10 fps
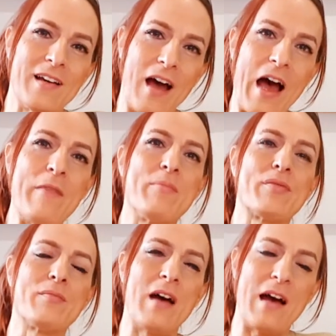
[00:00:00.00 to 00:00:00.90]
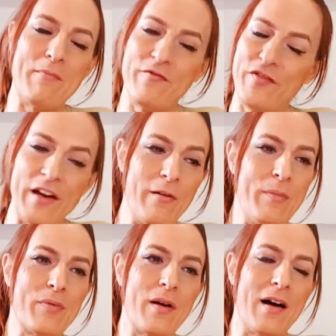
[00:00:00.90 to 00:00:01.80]
I, I'm very
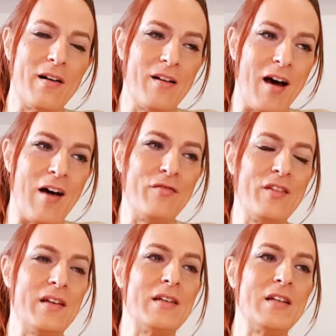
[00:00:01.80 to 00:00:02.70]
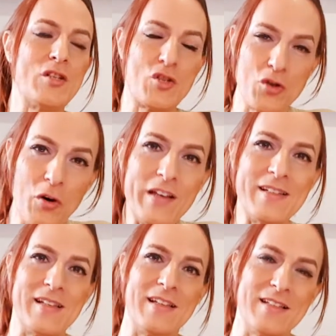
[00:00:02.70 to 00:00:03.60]
proud of the
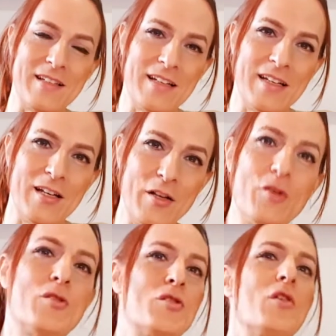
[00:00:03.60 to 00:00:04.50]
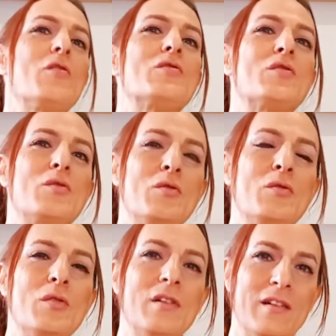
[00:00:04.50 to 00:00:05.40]
choices you chose to